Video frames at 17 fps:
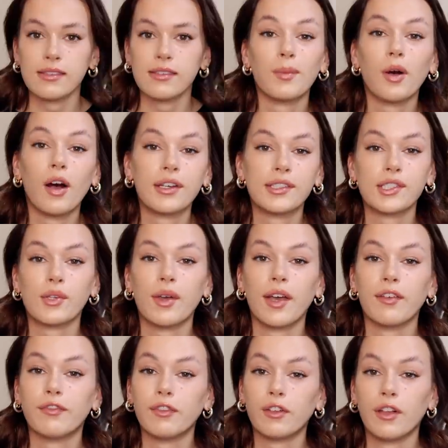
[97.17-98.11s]
They will also
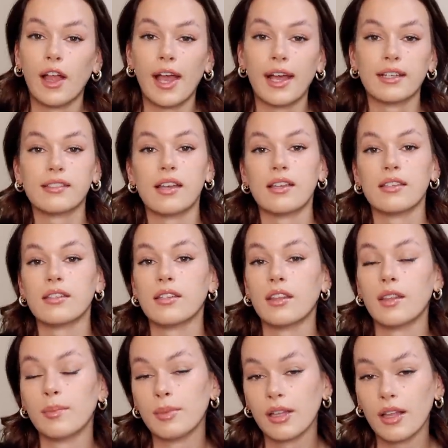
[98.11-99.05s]
have full access
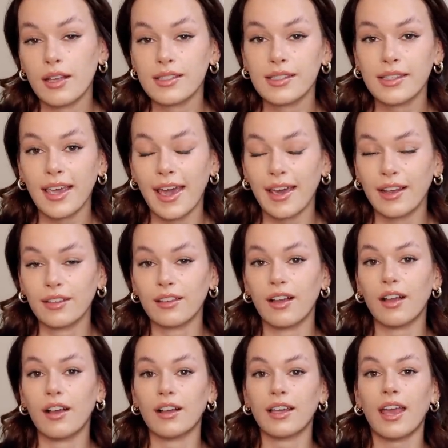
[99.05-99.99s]
to the Plus
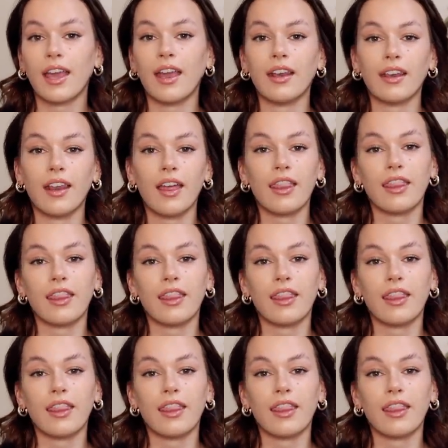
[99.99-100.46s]
catalog and